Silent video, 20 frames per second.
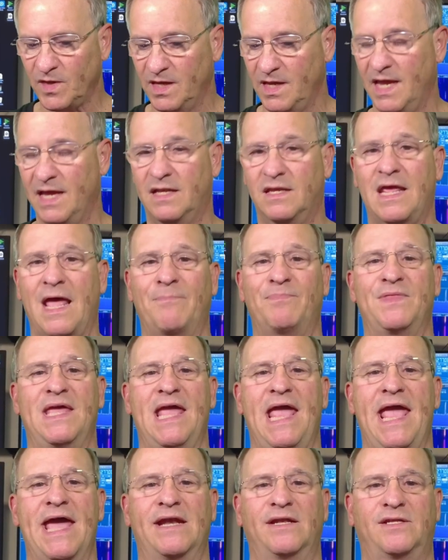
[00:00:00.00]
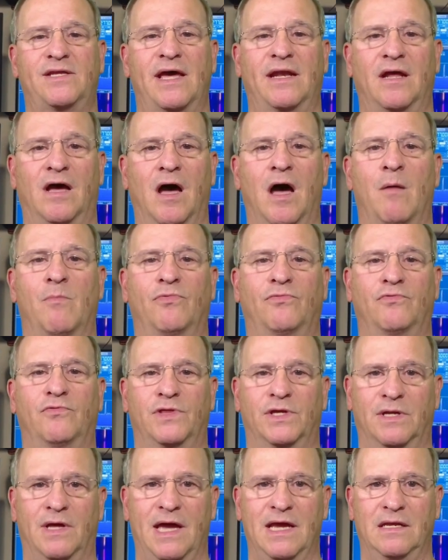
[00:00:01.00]
It kept the antenna up through
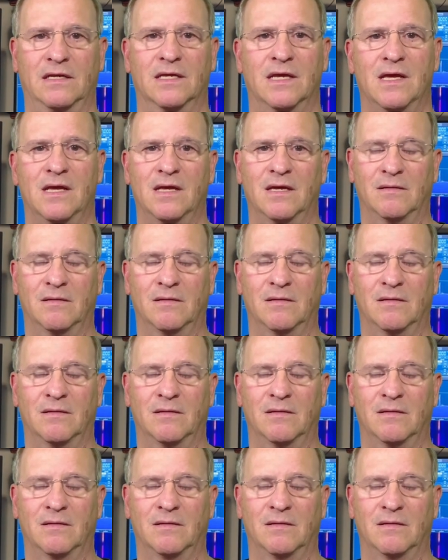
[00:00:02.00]
the night,